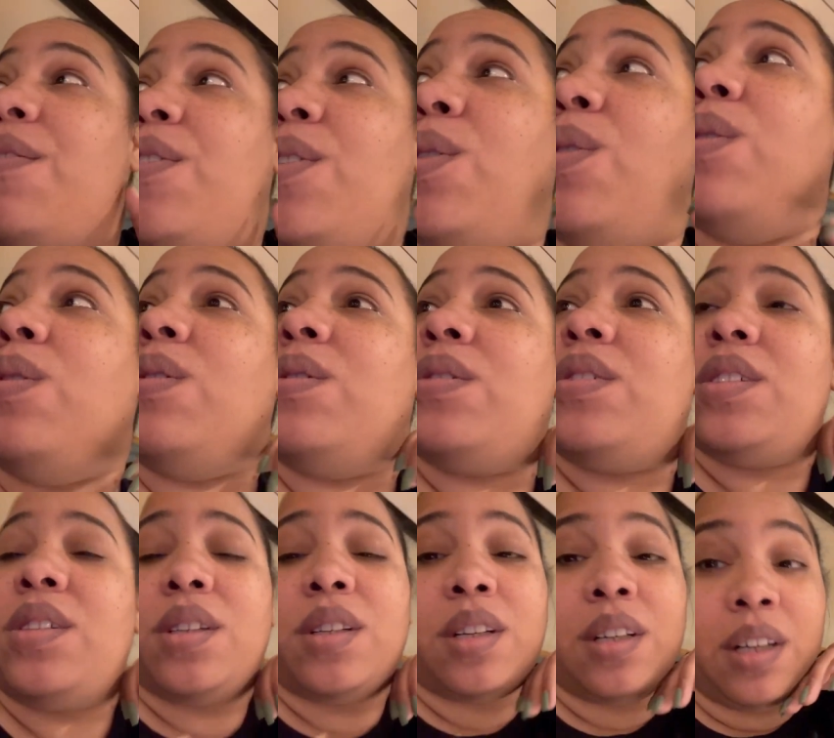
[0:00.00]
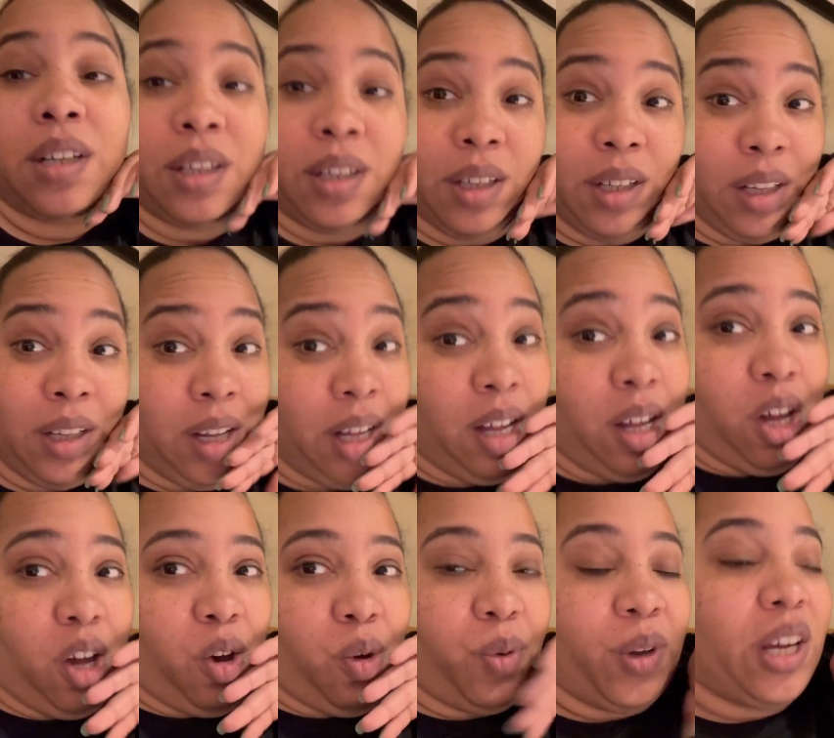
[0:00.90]
food.
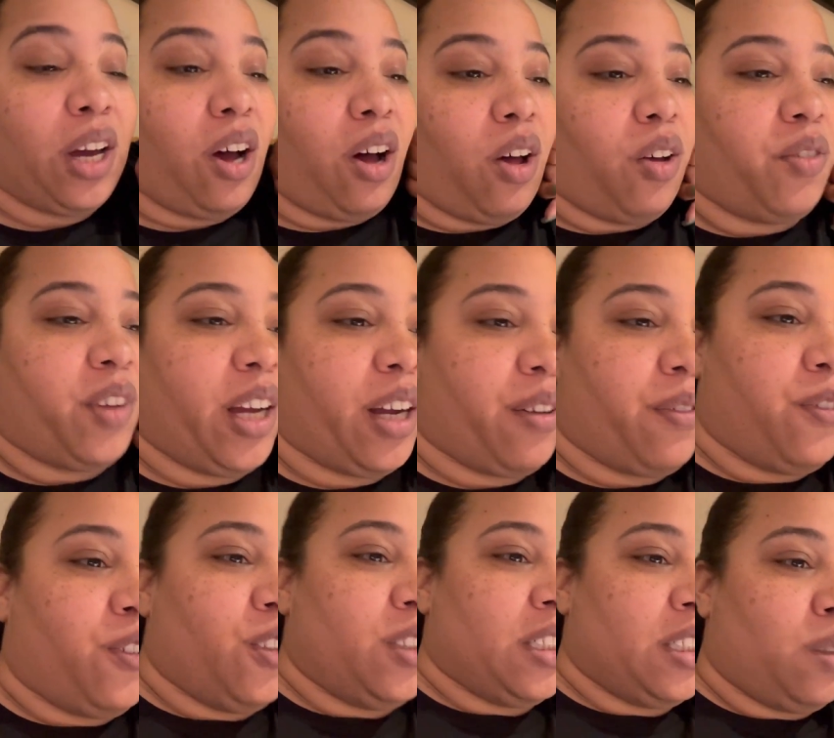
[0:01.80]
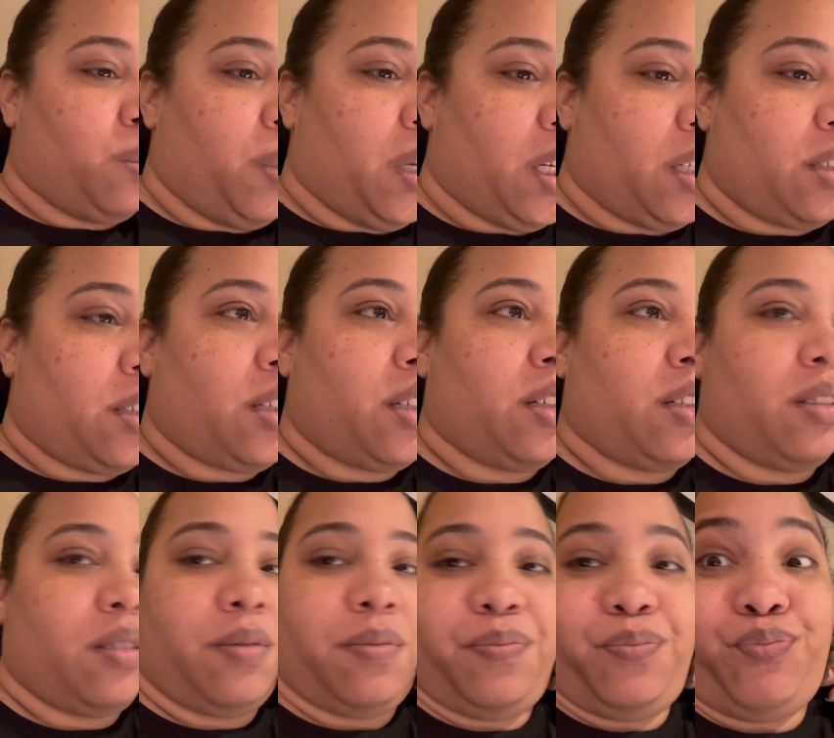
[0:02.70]
We all over here full as a bitch.
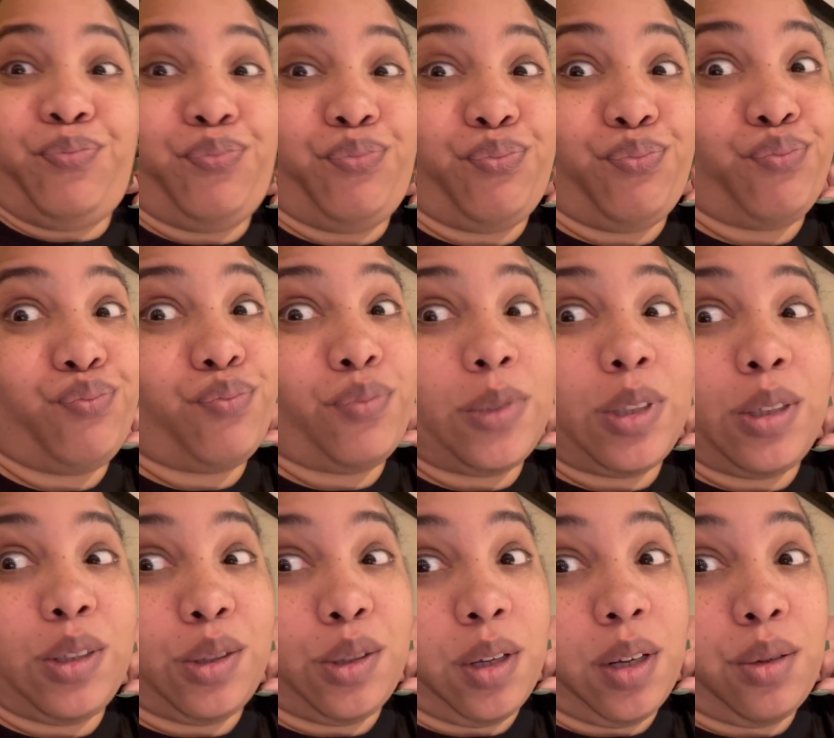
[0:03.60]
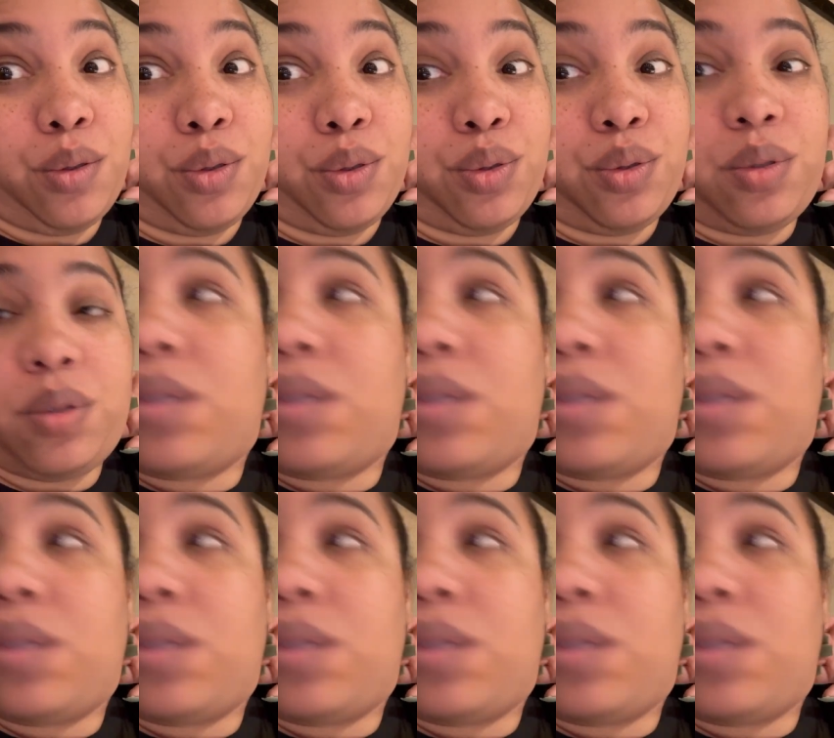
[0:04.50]
Can you send uh, right over